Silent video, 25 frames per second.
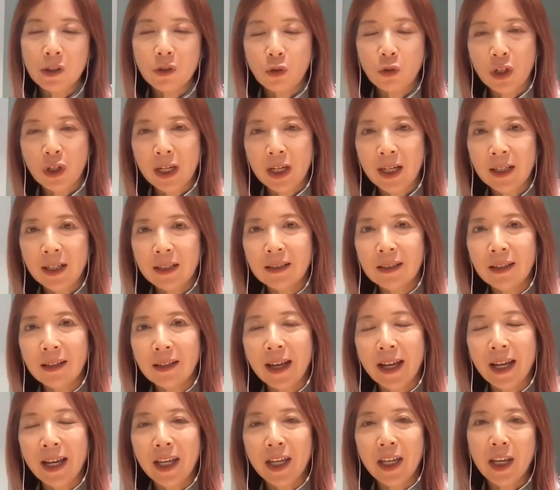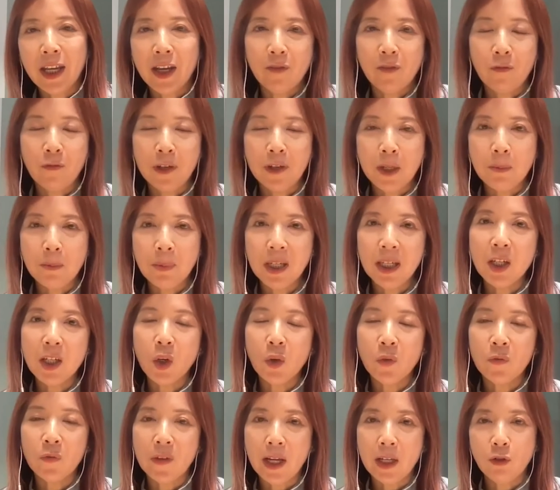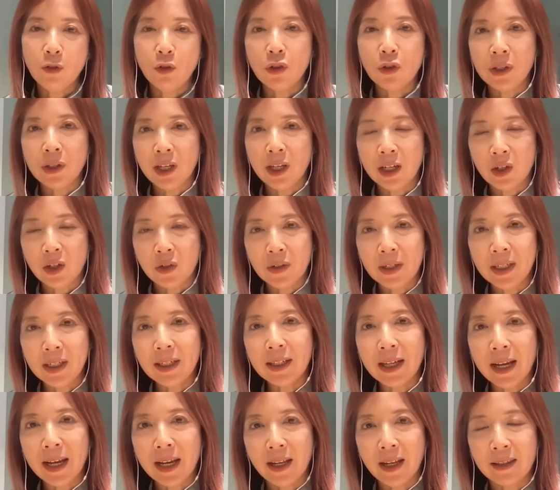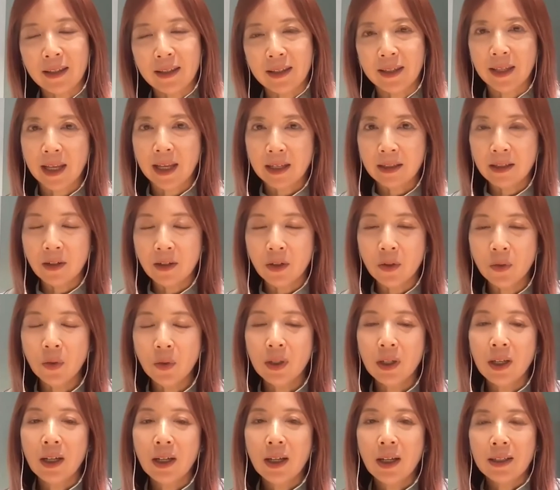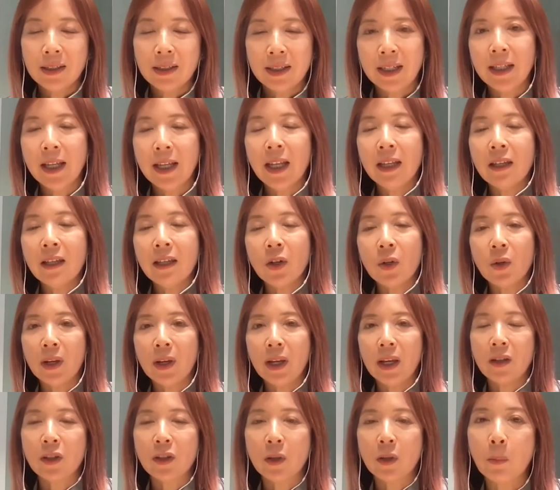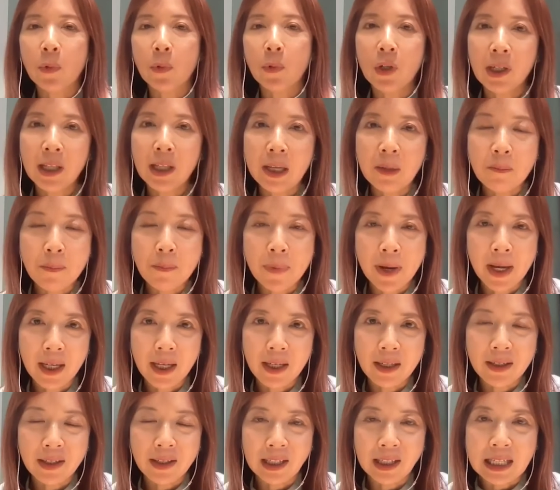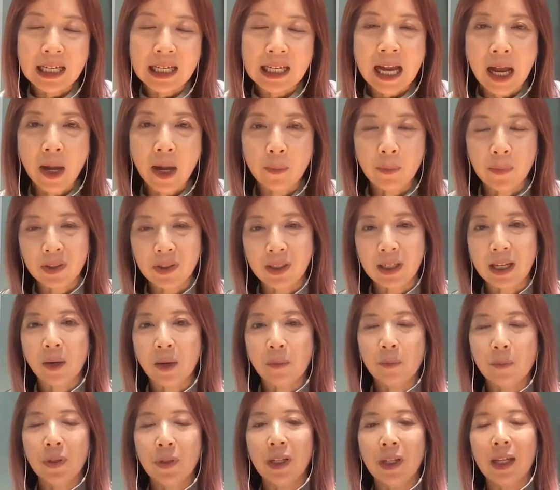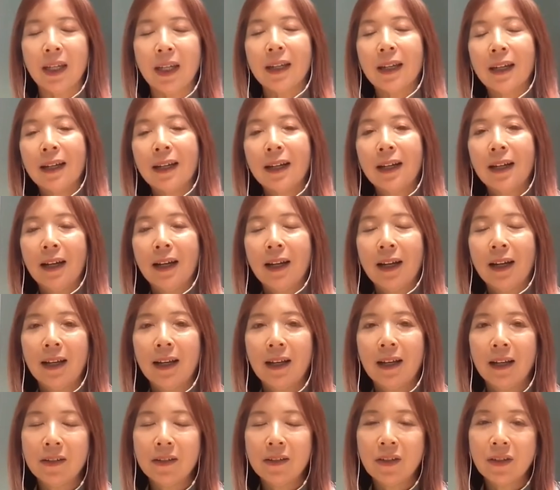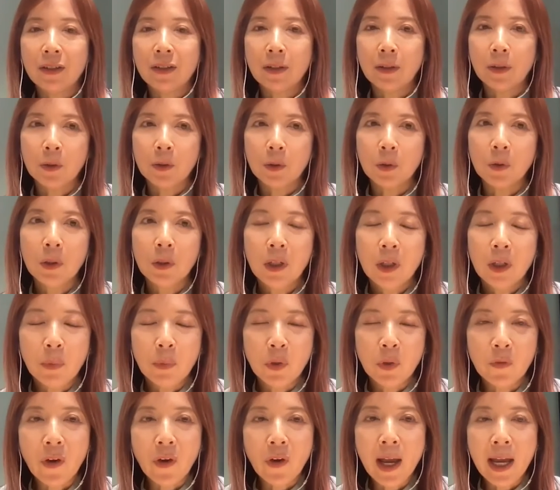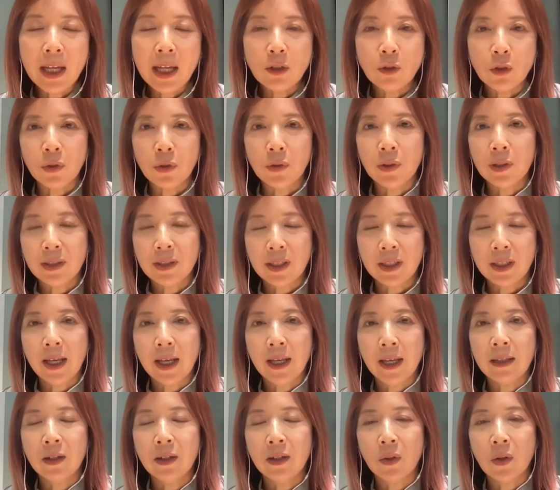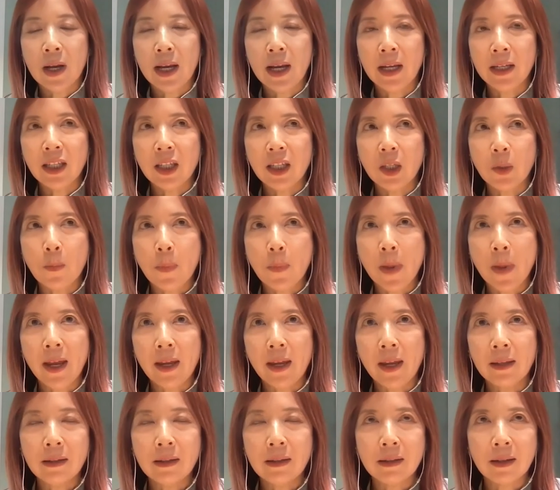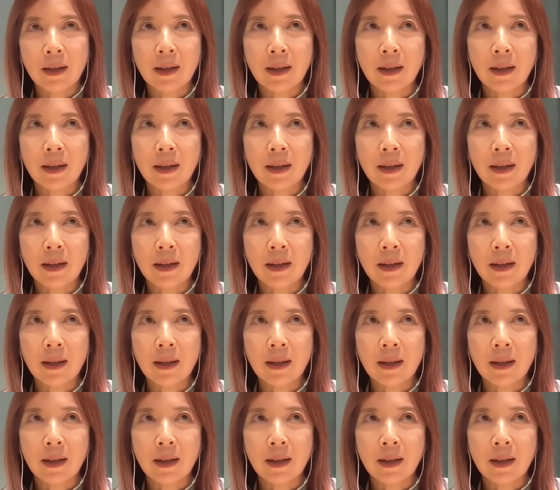Chen. I am VP of Engineering at Zalando. Zalando is a Berlin-based e-commerce company. So before I joined Zalando, I spent